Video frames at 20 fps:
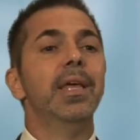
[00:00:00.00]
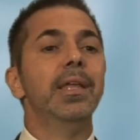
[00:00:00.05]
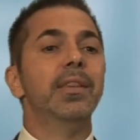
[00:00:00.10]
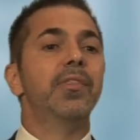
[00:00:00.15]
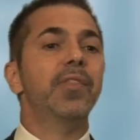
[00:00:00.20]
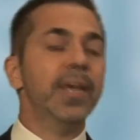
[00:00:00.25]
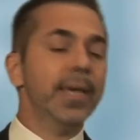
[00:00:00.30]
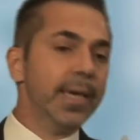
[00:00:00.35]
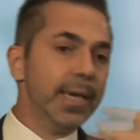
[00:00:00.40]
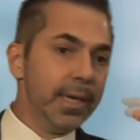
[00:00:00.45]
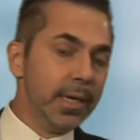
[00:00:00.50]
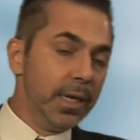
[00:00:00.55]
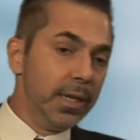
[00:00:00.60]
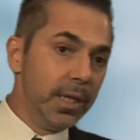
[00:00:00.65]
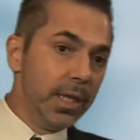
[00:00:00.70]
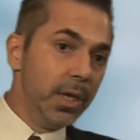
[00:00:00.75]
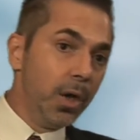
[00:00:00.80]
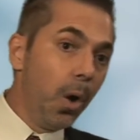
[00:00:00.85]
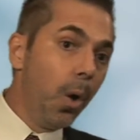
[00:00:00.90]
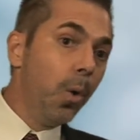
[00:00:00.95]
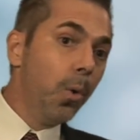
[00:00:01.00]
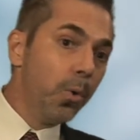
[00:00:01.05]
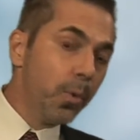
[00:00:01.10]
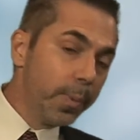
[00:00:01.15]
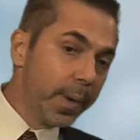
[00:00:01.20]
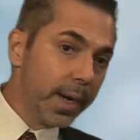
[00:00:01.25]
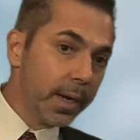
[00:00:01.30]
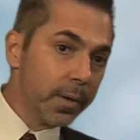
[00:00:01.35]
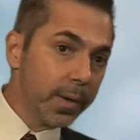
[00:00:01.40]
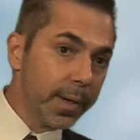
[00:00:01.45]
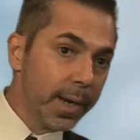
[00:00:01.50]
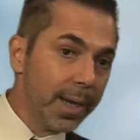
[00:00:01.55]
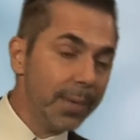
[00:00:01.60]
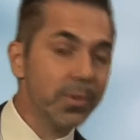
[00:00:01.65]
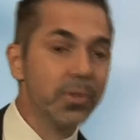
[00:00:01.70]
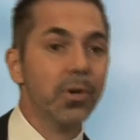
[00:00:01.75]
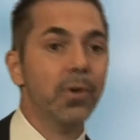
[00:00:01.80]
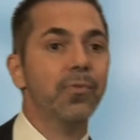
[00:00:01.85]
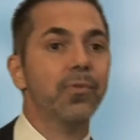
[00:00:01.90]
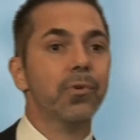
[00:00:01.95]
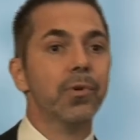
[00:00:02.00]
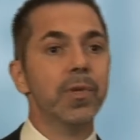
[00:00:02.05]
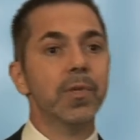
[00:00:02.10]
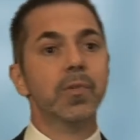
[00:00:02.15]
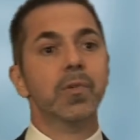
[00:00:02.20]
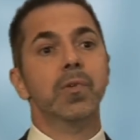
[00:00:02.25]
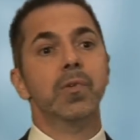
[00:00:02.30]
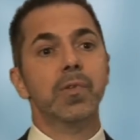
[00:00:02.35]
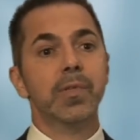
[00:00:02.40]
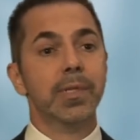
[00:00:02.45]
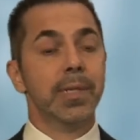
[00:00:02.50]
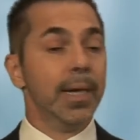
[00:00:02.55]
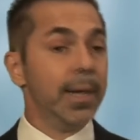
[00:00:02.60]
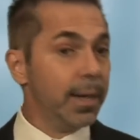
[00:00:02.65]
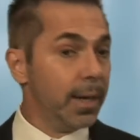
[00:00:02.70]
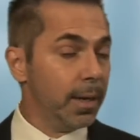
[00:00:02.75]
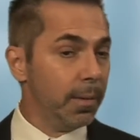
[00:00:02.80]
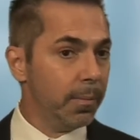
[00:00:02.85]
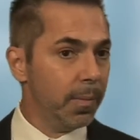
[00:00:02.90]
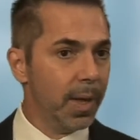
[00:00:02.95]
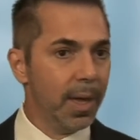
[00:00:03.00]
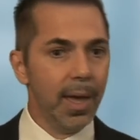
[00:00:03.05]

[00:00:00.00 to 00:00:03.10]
thinking in the old paradigm. So for instance, time.